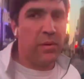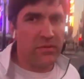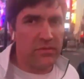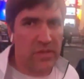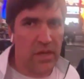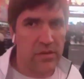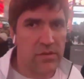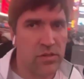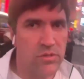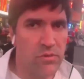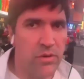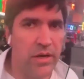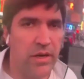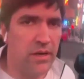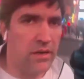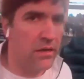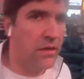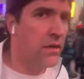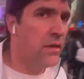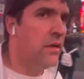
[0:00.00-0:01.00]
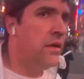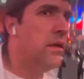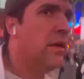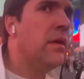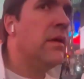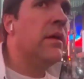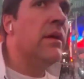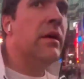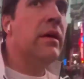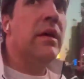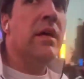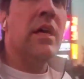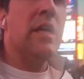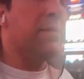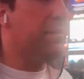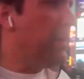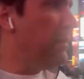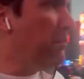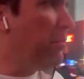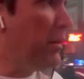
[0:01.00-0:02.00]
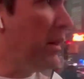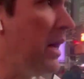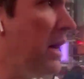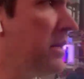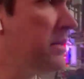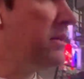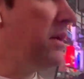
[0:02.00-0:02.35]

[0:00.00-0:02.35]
Times Square has been blocked